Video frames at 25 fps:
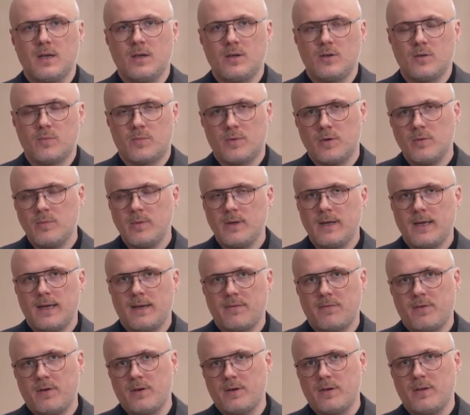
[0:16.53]
You probably
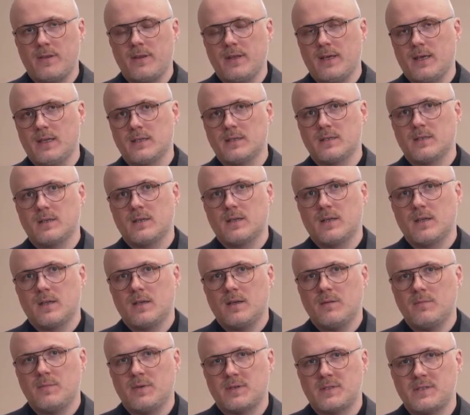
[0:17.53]
have heard that
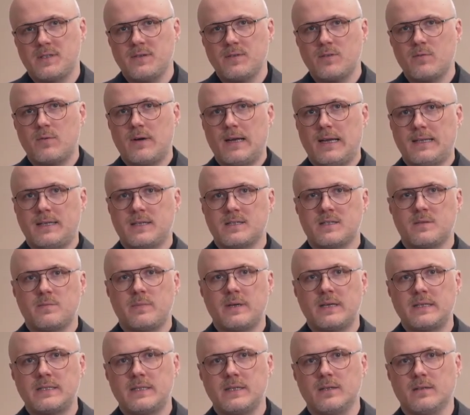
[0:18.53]
perceived quality is a
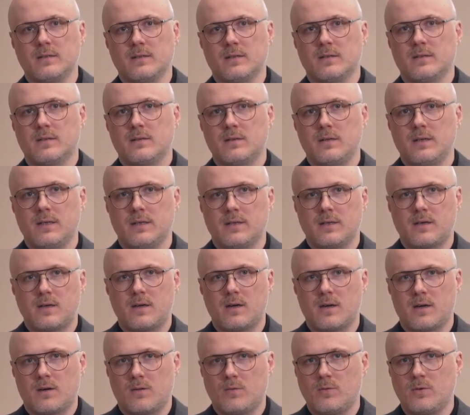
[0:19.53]
big deal in the
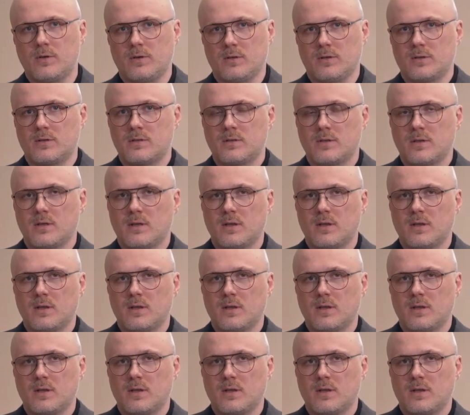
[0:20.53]
car world.